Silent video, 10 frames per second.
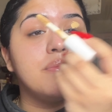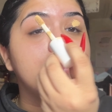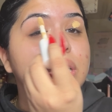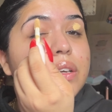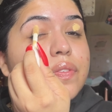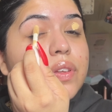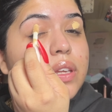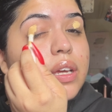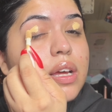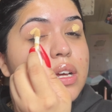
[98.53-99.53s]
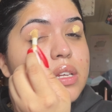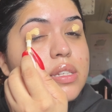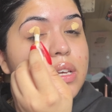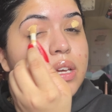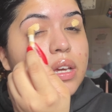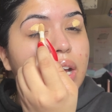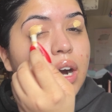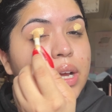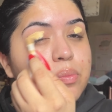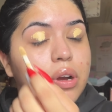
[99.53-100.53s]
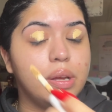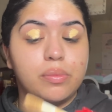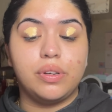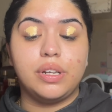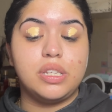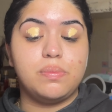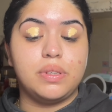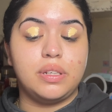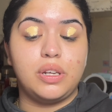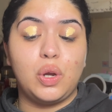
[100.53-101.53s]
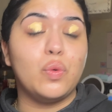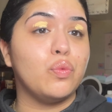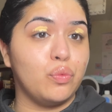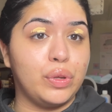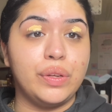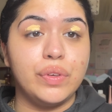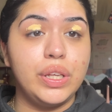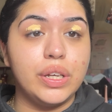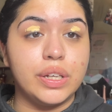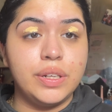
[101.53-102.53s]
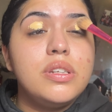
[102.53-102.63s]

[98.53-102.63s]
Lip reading: but I feel like as a eye primer, it's been really good.